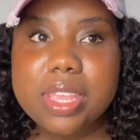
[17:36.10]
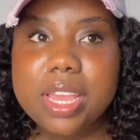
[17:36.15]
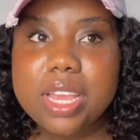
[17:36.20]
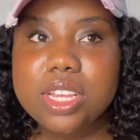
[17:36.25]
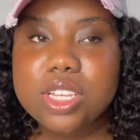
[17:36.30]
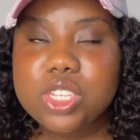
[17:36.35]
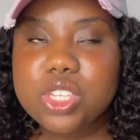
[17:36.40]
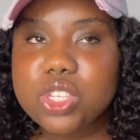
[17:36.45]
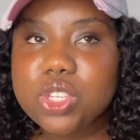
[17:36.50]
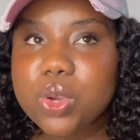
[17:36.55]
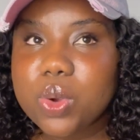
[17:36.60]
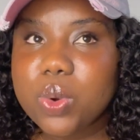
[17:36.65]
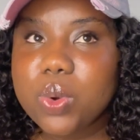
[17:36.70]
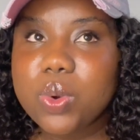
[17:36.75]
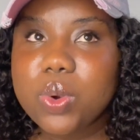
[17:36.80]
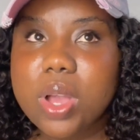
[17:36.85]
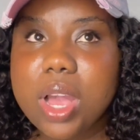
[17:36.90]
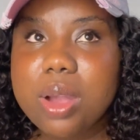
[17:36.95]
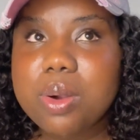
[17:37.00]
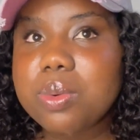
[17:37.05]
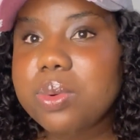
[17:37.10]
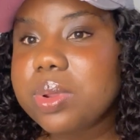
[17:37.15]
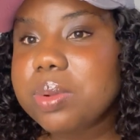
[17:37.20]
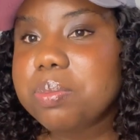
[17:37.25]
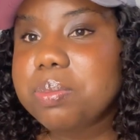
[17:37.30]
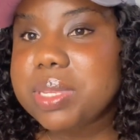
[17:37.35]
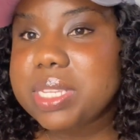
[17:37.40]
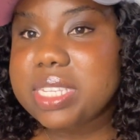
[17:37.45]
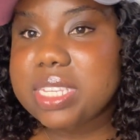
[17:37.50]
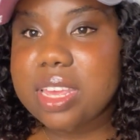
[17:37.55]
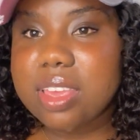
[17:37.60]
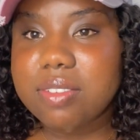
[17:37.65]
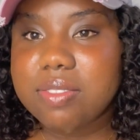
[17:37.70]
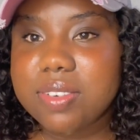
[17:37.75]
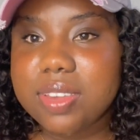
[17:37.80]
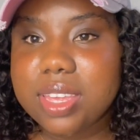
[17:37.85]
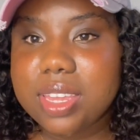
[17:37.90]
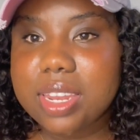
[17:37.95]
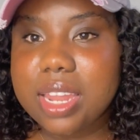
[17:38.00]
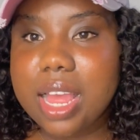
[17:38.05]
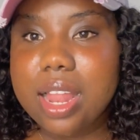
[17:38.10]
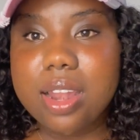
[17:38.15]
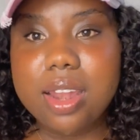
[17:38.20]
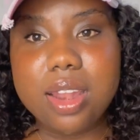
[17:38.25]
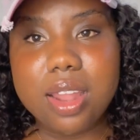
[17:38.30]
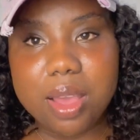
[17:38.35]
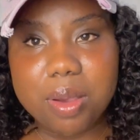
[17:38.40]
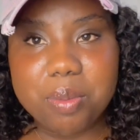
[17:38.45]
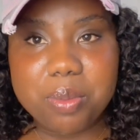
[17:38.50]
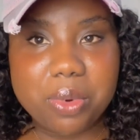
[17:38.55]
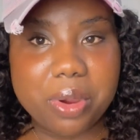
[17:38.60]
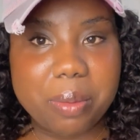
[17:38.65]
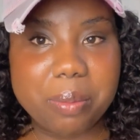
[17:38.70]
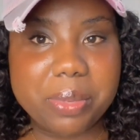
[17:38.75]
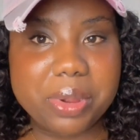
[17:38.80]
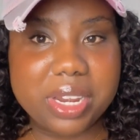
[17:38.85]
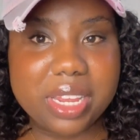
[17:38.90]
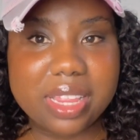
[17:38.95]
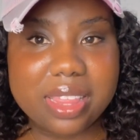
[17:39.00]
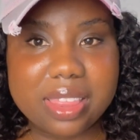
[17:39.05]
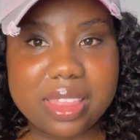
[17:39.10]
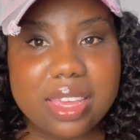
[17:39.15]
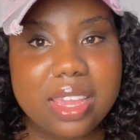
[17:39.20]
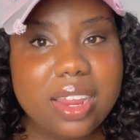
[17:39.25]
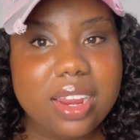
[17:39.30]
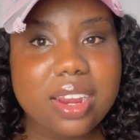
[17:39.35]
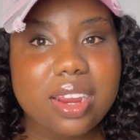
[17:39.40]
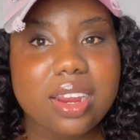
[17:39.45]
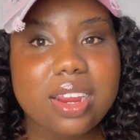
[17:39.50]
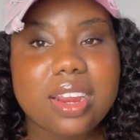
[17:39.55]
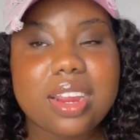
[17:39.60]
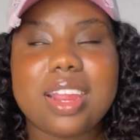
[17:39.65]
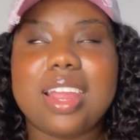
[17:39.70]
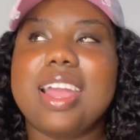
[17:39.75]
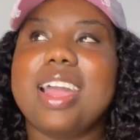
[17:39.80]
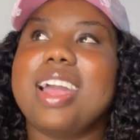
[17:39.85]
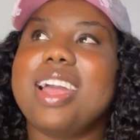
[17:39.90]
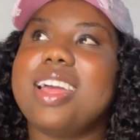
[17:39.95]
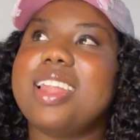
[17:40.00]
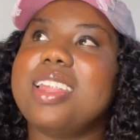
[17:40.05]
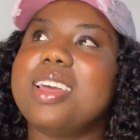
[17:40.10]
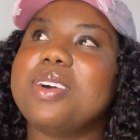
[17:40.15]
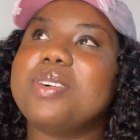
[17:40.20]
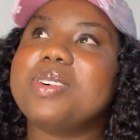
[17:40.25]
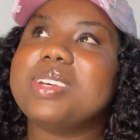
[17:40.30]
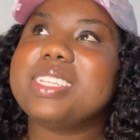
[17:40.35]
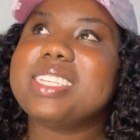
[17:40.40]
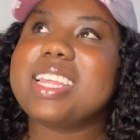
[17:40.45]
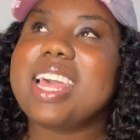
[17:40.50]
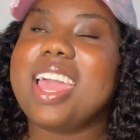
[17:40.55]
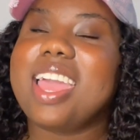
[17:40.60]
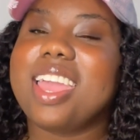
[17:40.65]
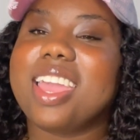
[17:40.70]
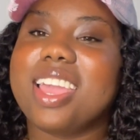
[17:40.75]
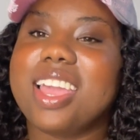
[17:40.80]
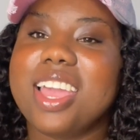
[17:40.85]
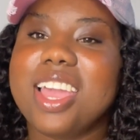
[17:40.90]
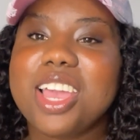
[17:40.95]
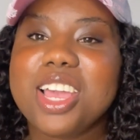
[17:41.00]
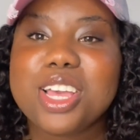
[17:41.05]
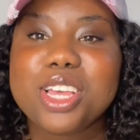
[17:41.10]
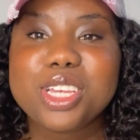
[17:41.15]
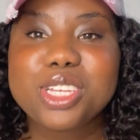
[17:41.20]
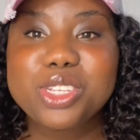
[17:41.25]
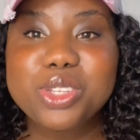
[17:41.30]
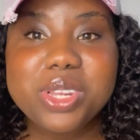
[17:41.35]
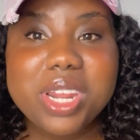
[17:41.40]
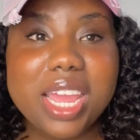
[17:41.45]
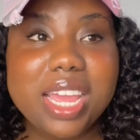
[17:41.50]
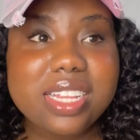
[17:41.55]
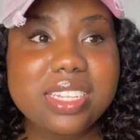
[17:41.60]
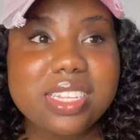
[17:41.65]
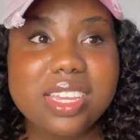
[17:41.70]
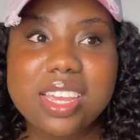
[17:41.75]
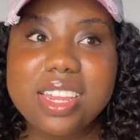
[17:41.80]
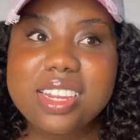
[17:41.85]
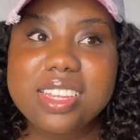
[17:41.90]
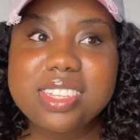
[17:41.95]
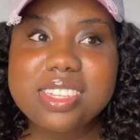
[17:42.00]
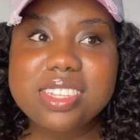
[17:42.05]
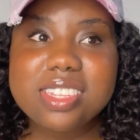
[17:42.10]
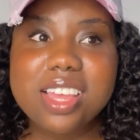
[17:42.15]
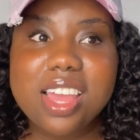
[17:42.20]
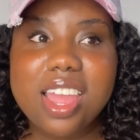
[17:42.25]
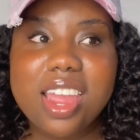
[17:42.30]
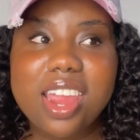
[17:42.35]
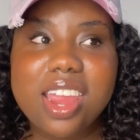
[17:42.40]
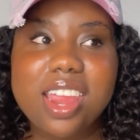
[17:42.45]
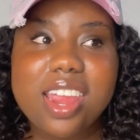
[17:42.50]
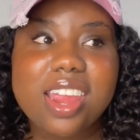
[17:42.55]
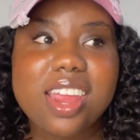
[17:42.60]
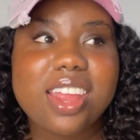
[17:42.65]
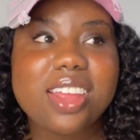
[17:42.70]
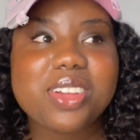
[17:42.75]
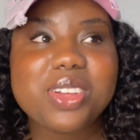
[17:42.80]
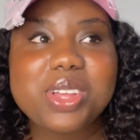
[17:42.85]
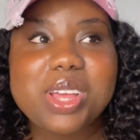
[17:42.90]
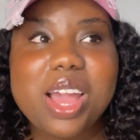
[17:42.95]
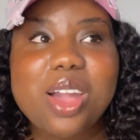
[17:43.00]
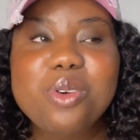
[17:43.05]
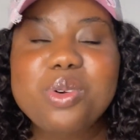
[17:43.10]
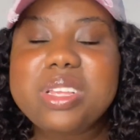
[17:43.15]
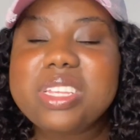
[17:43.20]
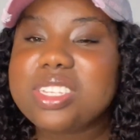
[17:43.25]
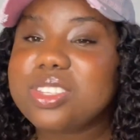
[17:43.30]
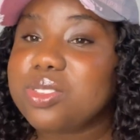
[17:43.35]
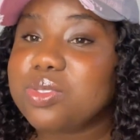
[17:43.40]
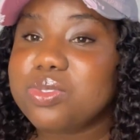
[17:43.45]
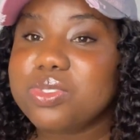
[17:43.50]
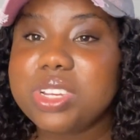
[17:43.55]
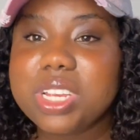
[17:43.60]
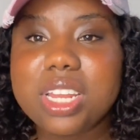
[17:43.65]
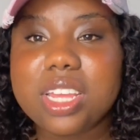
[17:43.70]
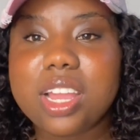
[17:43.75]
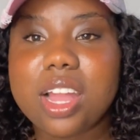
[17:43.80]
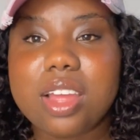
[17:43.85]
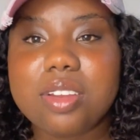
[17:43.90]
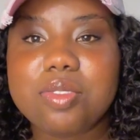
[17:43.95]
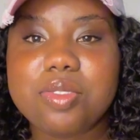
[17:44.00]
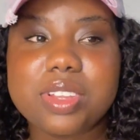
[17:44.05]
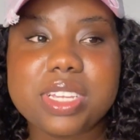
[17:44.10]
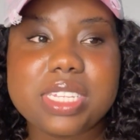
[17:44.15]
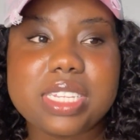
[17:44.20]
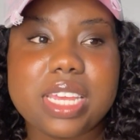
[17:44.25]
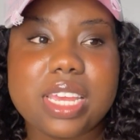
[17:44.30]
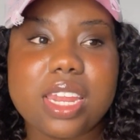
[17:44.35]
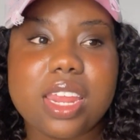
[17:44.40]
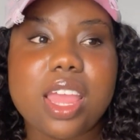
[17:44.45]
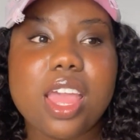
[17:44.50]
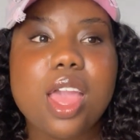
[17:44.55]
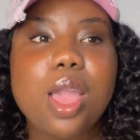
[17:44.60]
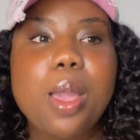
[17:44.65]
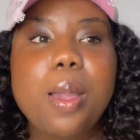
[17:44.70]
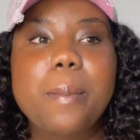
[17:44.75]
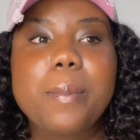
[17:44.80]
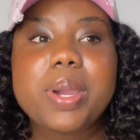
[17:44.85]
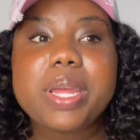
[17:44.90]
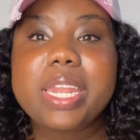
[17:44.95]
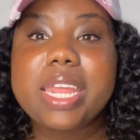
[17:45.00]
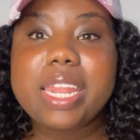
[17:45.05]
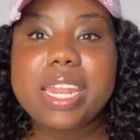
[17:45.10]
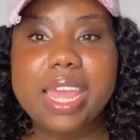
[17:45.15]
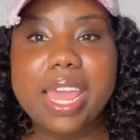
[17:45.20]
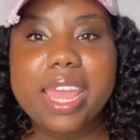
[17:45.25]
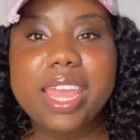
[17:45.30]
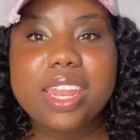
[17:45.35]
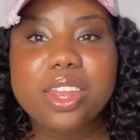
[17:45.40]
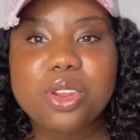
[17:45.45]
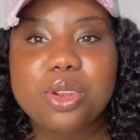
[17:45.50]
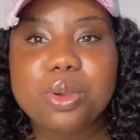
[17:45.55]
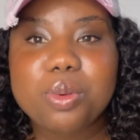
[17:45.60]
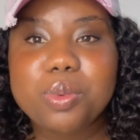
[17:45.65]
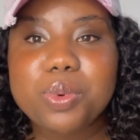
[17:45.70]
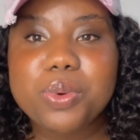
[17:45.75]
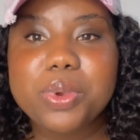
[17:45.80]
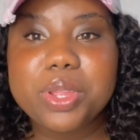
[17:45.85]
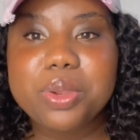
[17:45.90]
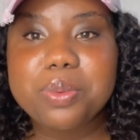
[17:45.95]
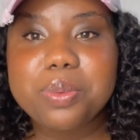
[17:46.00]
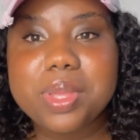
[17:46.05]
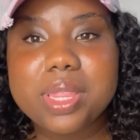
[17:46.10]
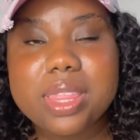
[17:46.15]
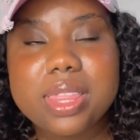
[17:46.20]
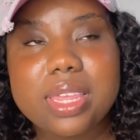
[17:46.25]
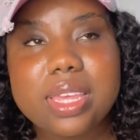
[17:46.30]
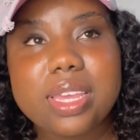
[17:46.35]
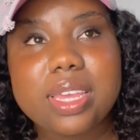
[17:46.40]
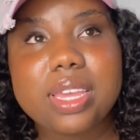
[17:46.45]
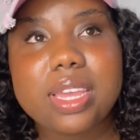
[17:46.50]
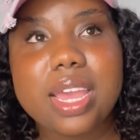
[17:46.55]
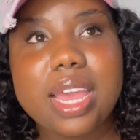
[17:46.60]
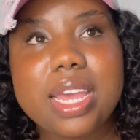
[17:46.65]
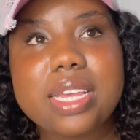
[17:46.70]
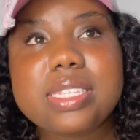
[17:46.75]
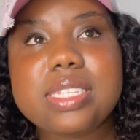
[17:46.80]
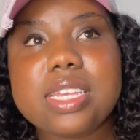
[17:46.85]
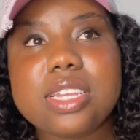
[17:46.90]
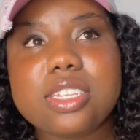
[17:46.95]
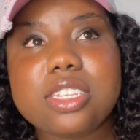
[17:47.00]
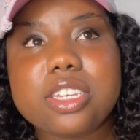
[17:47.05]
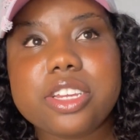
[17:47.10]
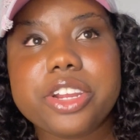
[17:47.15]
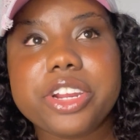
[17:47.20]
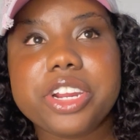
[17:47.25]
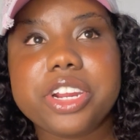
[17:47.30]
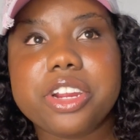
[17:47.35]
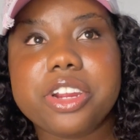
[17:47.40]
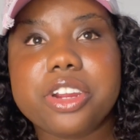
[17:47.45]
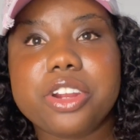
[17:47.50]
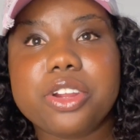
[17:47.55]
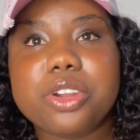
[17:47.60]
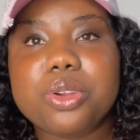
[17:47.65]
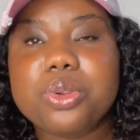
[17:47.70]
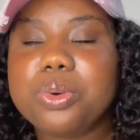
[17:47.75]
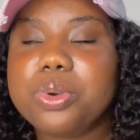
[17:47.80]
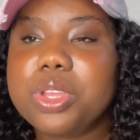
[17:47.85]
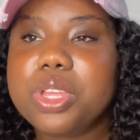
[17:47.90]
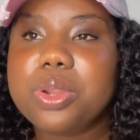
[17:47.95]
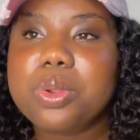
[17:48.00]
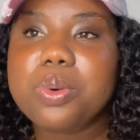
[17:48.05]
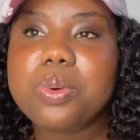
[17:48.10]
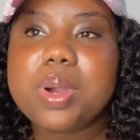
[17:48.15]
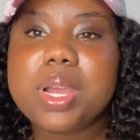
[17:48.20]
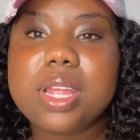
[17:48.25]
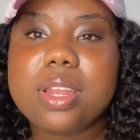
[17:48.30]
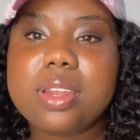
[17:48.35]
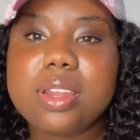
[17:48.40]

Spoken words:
So I would be saving a lot more money there. And I was like, should I take this car? I was really conflicted. But then I ended up going with, I said to her, no, you know what?